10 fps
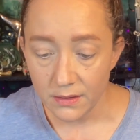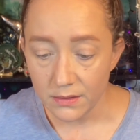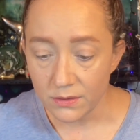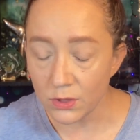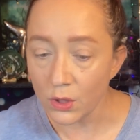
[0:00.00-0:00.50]

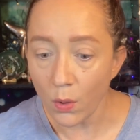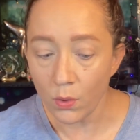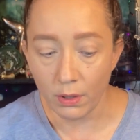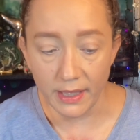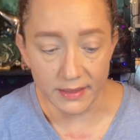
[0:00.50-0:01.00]
So
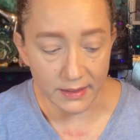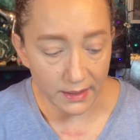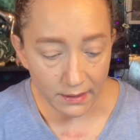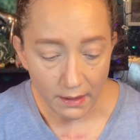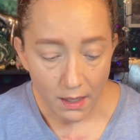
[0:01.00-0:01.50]
crazy.
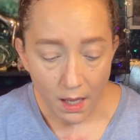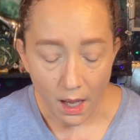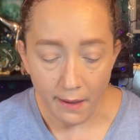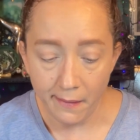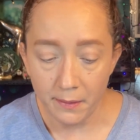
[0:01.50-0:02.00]

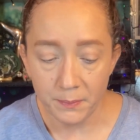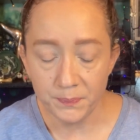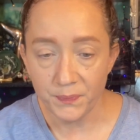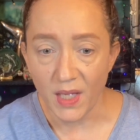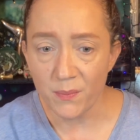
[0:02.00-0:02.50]
I'm
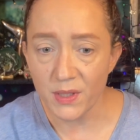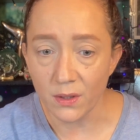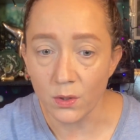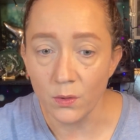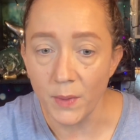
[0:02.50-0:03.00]
gonna
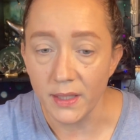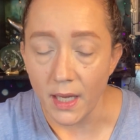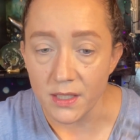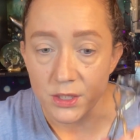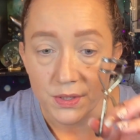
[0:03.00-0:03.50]
curl my
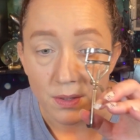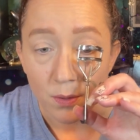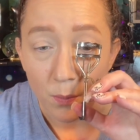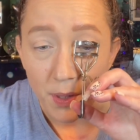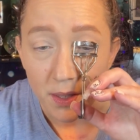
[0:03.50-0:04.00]
lashes a
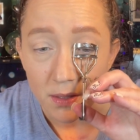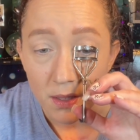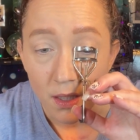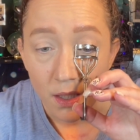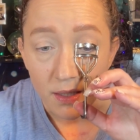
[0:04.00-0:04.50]
little bit.
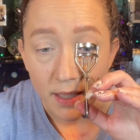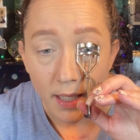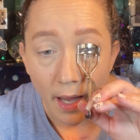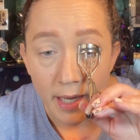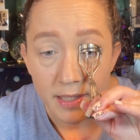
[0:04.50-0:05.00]
Like,
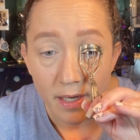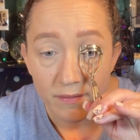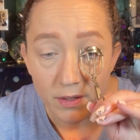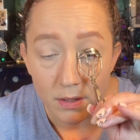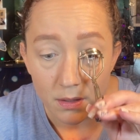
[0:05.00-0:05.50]
I
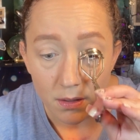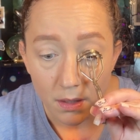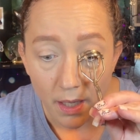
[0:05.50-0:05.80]
never